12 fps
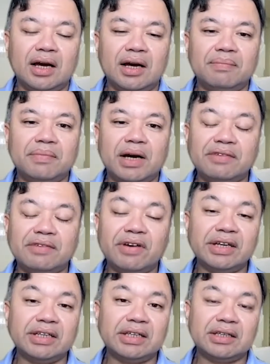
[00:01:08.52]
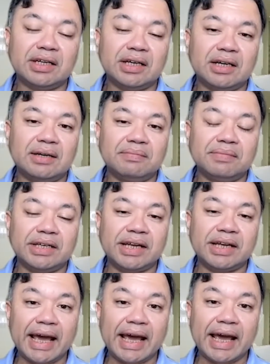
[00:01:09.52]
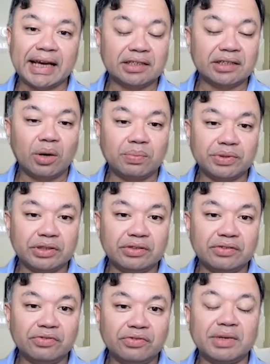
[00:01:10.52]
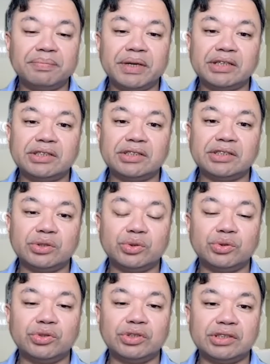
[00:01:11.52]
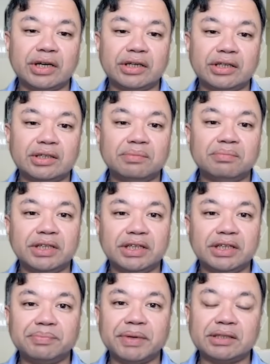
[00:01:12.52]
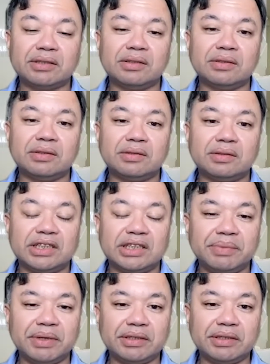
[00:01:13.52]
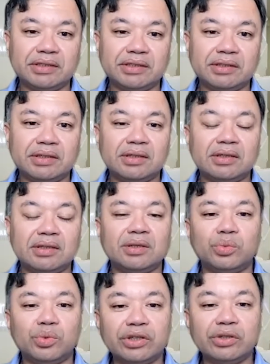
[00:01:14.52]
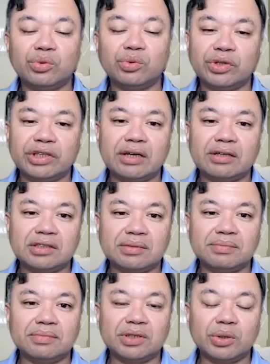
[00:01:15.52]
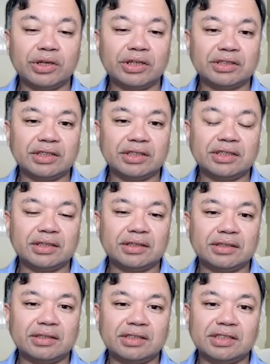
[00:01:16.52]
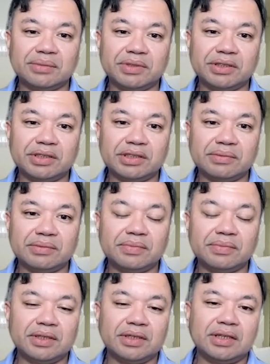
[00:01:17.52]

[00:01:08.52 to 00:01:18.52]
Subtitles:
I find it an excellent option for my patients who desire complete spectacle independence with or without some coexisting astigmatism.